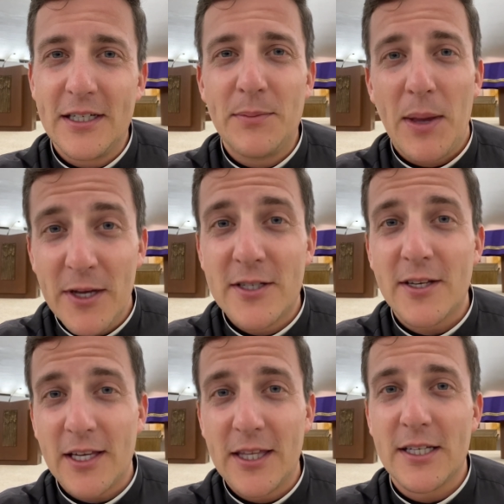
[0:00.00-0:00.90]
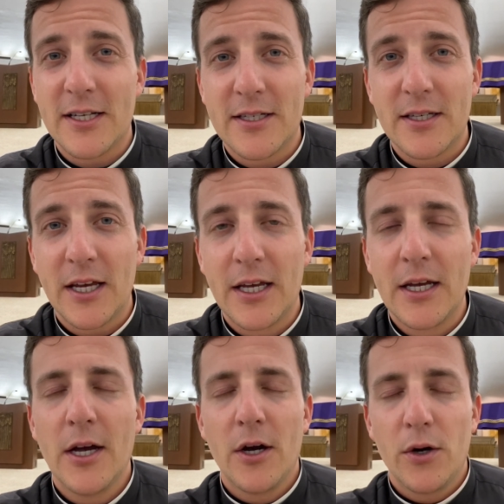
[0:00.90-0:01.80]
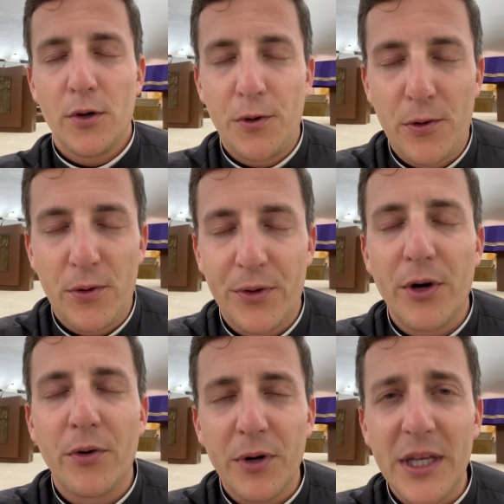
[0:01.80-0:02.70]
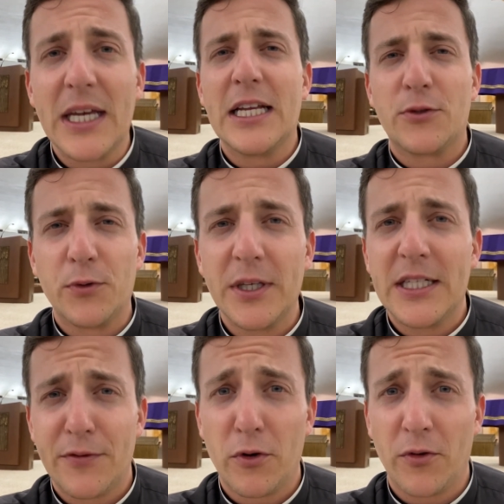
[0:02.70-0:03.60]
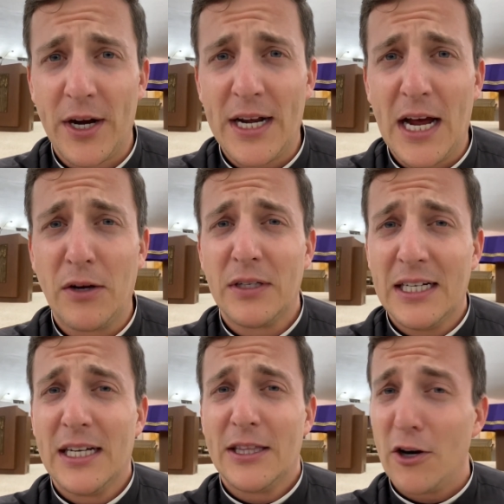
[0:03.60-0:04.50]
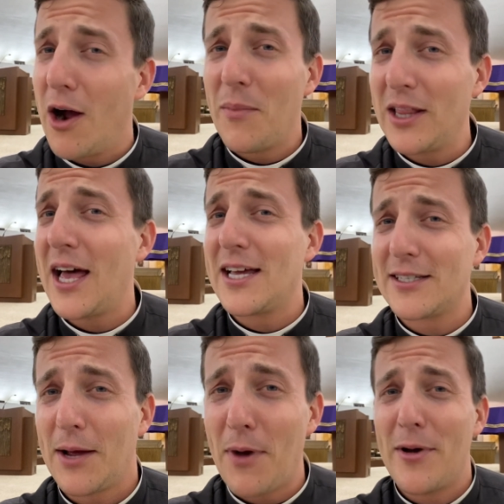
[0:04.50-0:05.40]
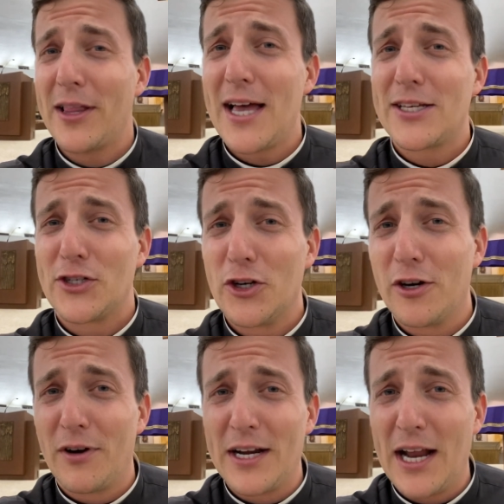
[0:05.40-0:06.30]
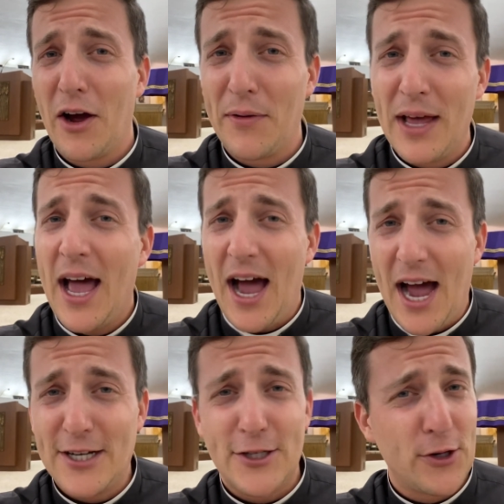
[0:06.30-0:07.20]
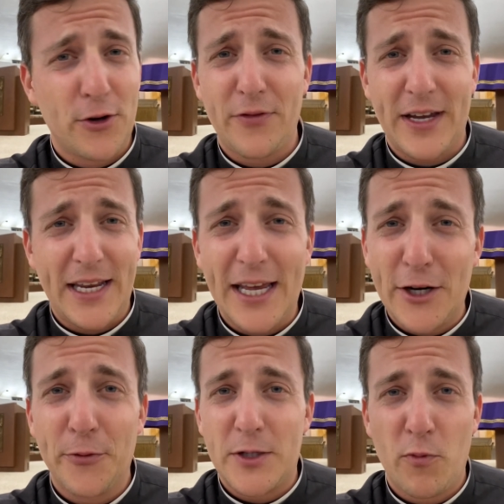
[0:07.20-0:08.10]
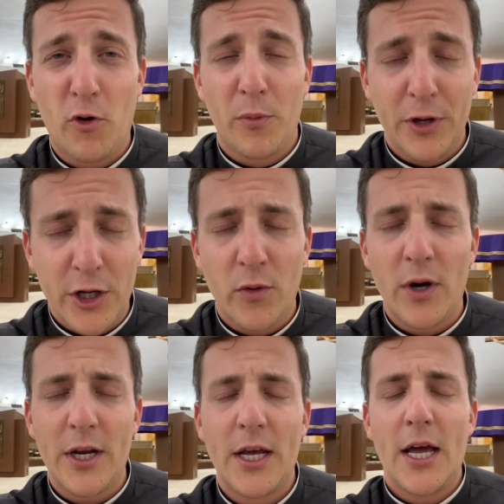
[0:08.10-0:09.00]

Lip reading: Maybe it's like this. It's like, it's really difficult right now. I'm on my last nerve right now, and I just don't know if I can handle much more. But you know what?